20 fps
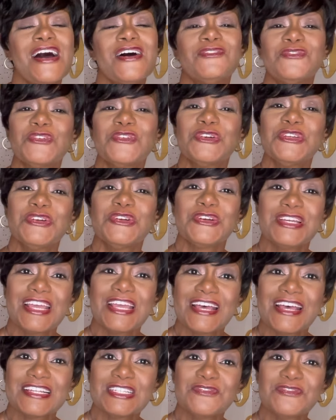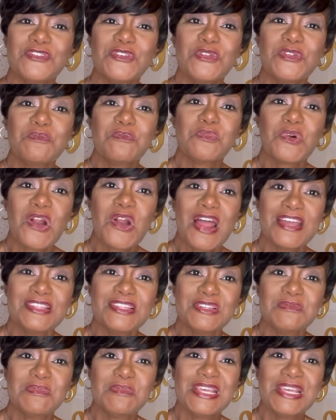for your guests, for the
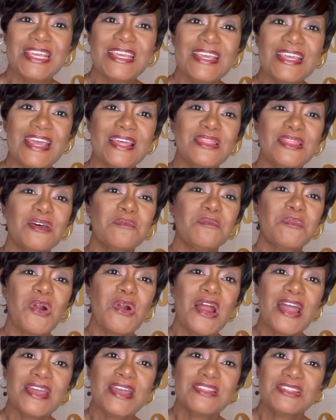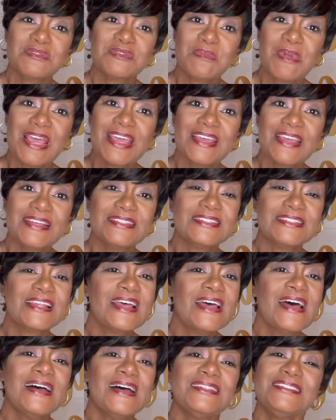bride-to-be, the bridesmaids.
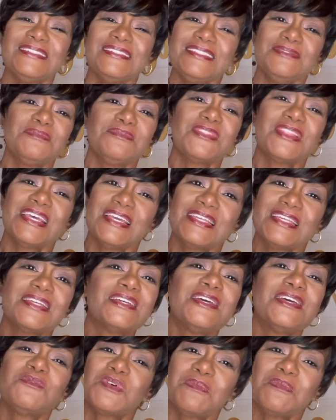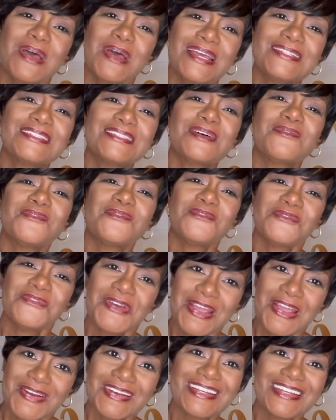Just think it would make some
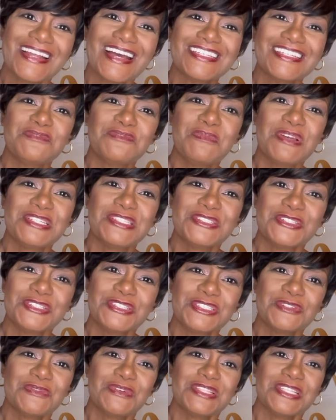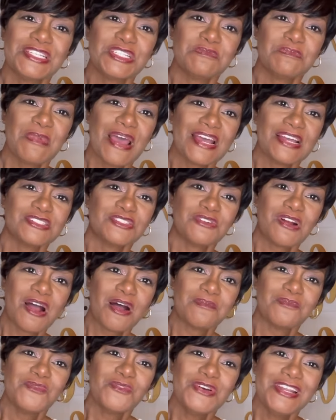very nice pictures with this
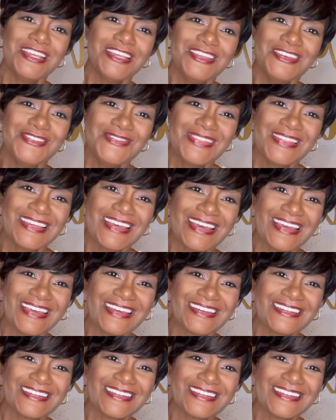backdrop. What do you think?